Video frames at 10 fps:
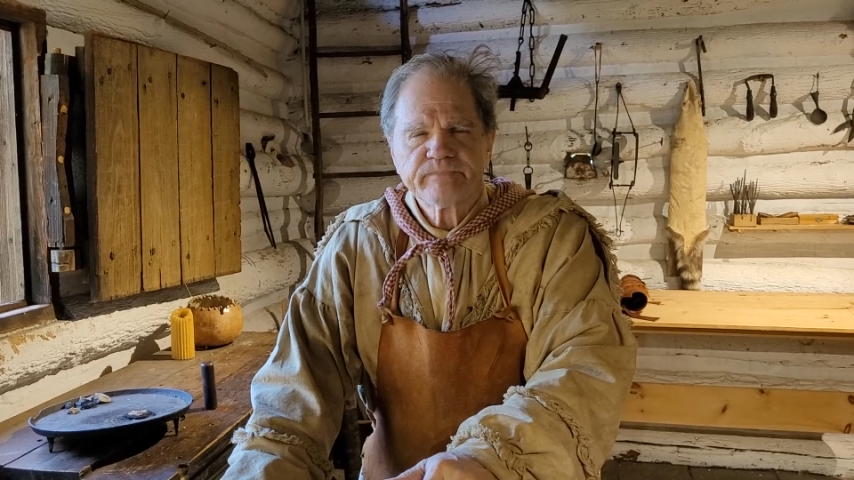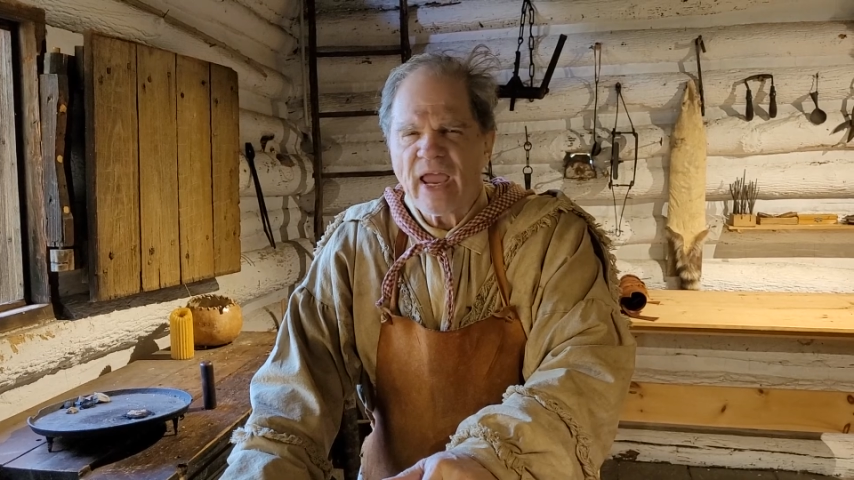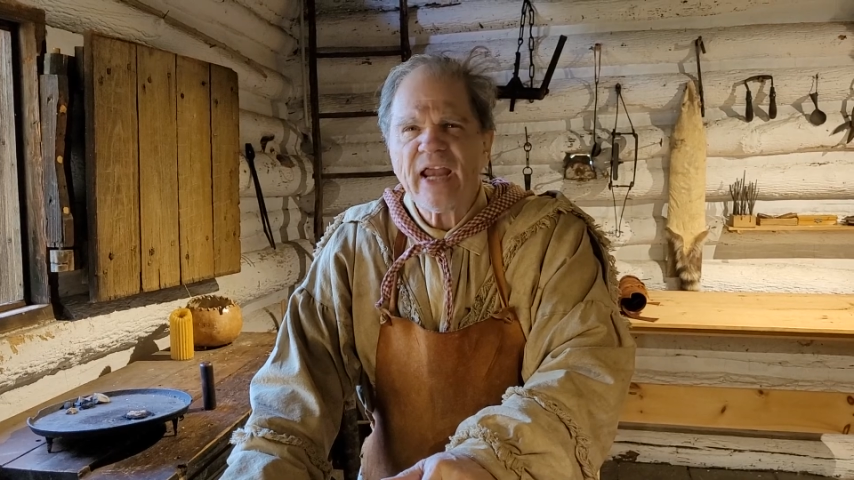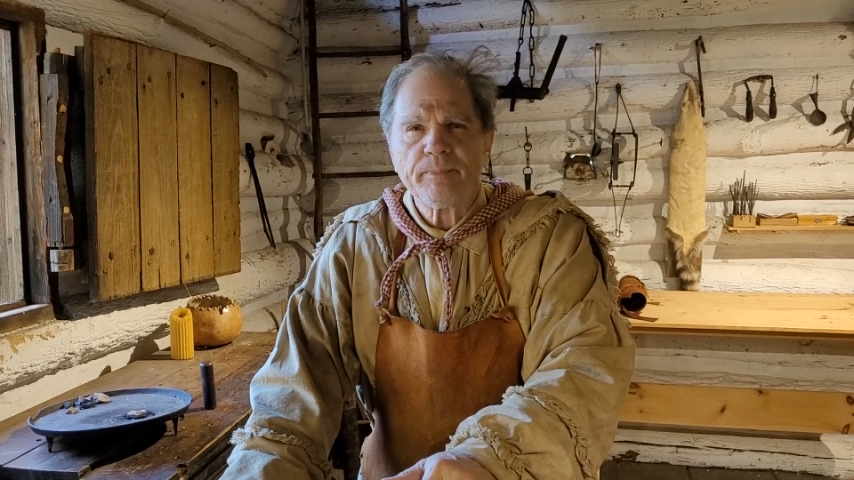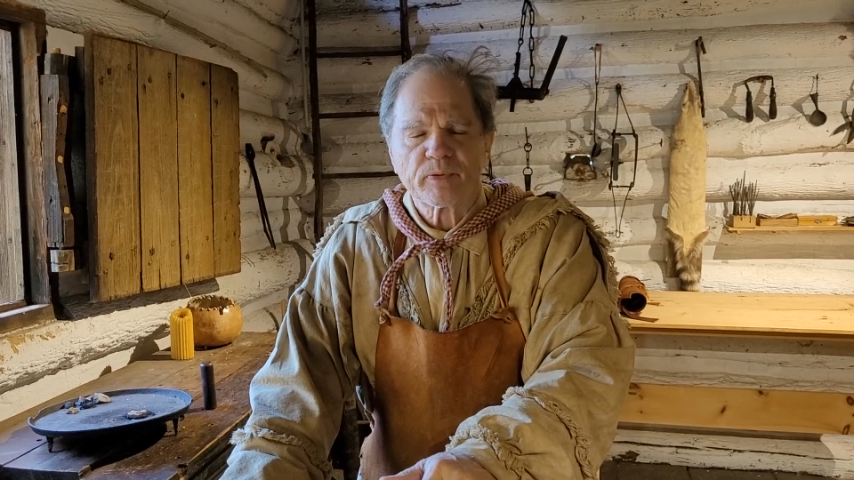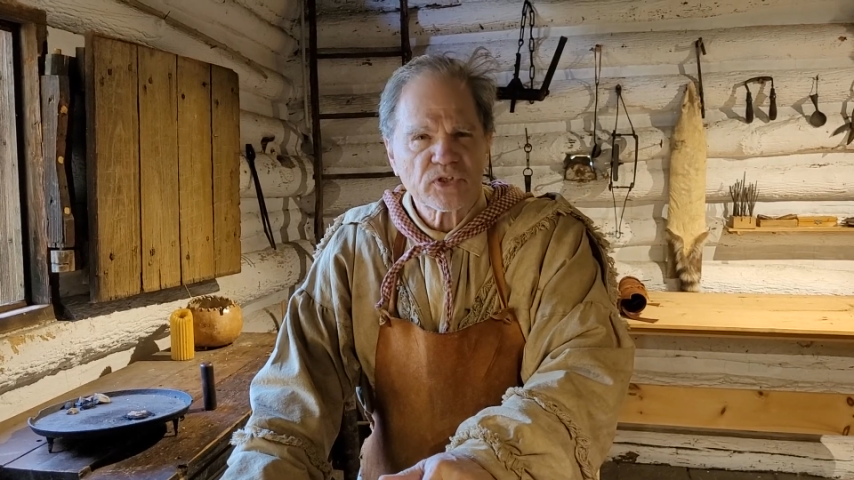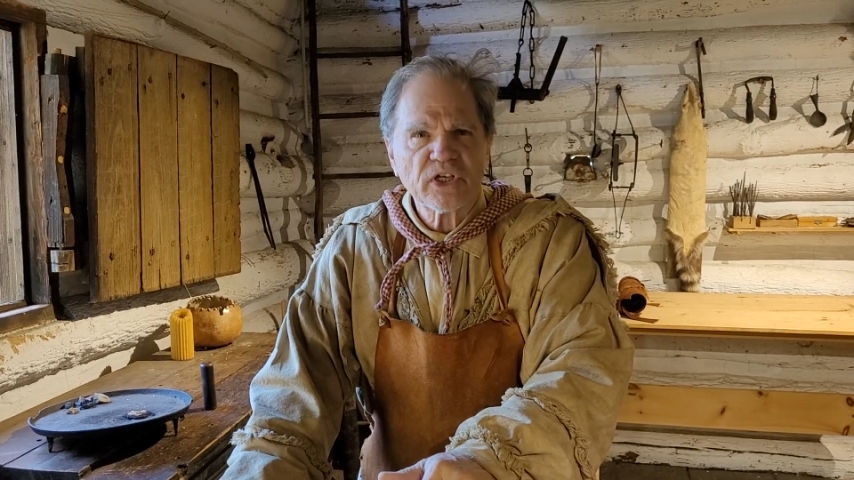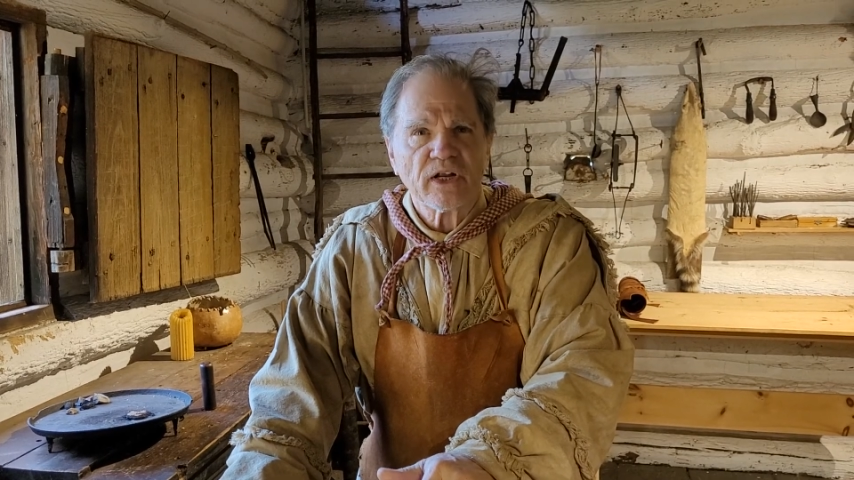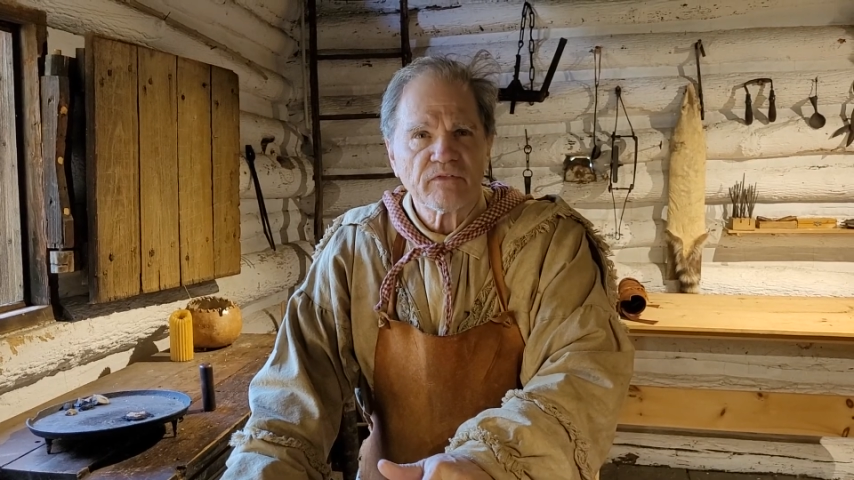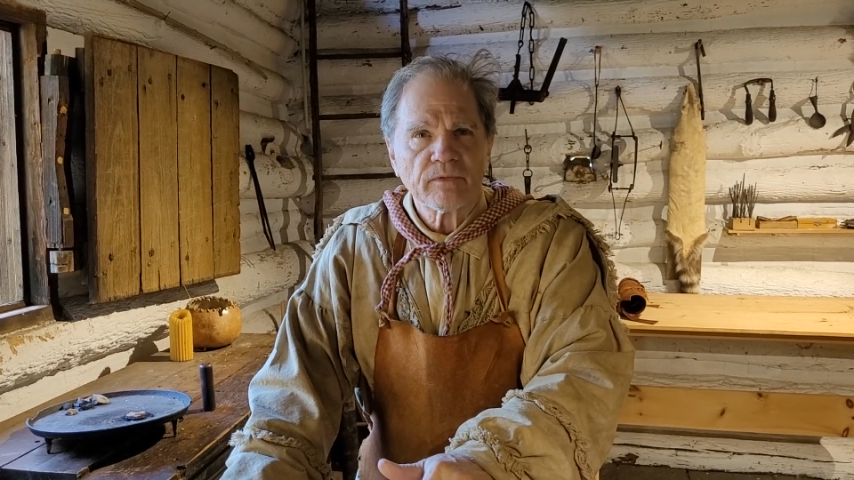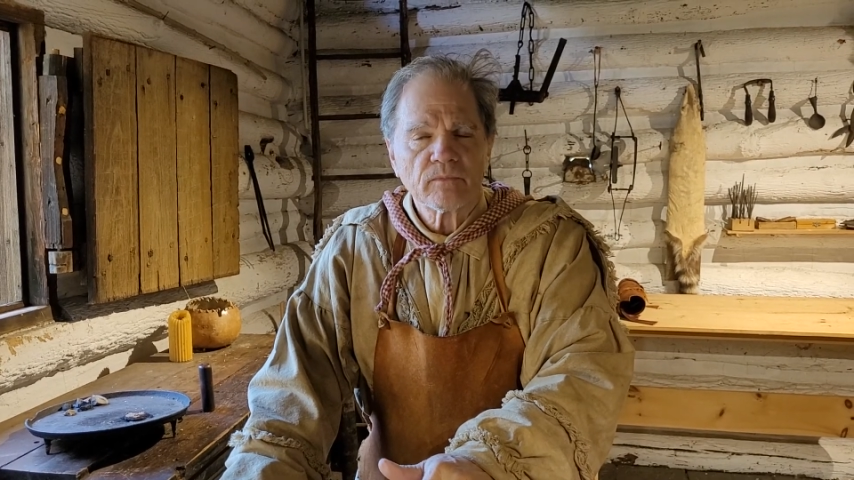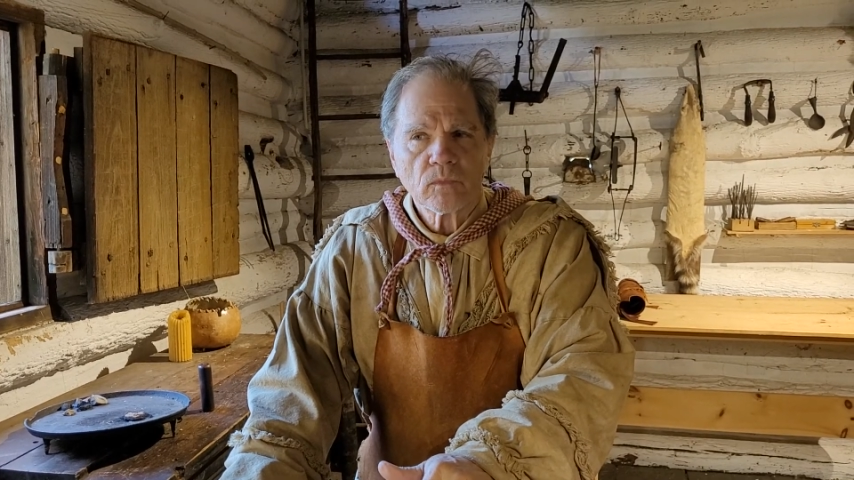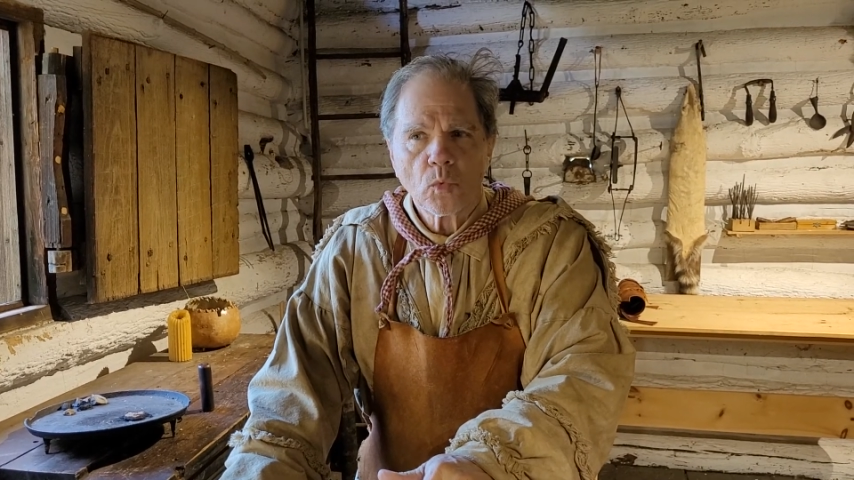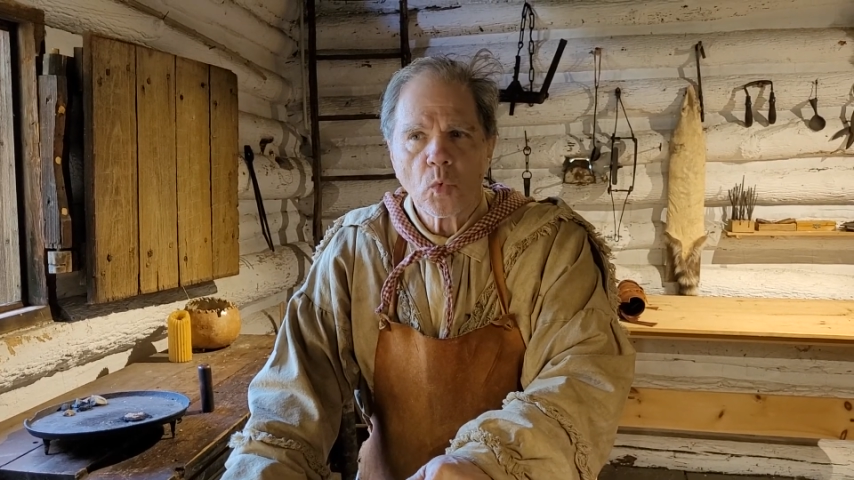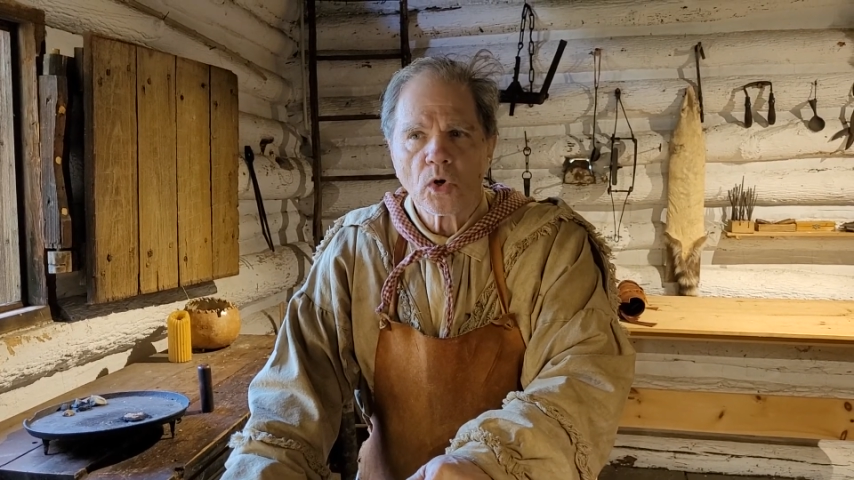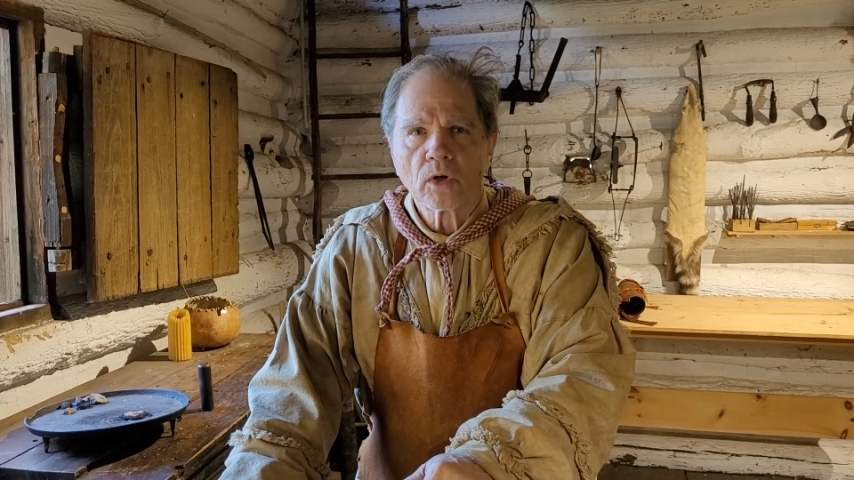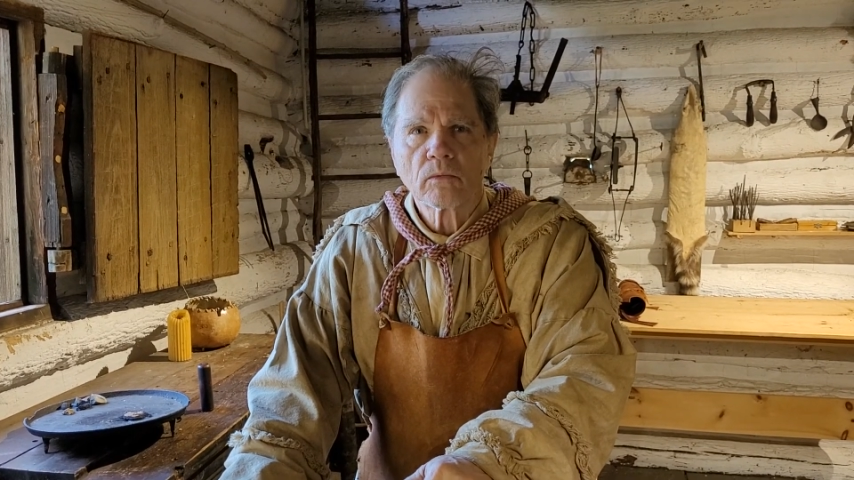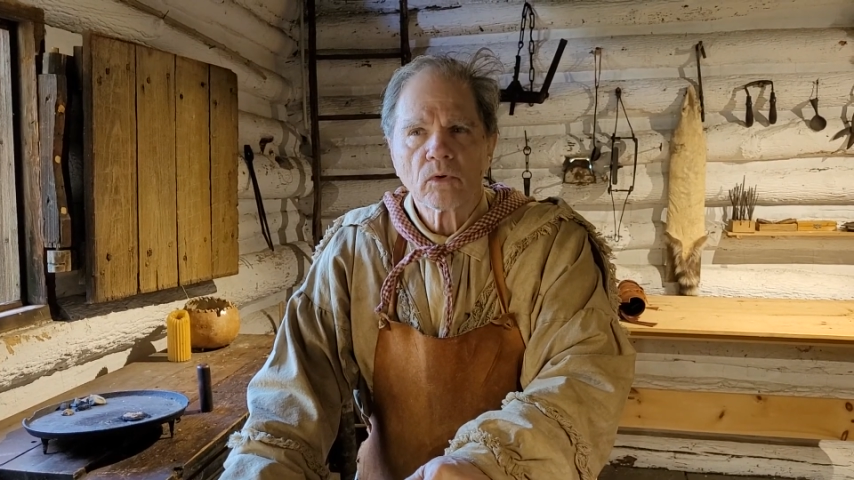80% of them were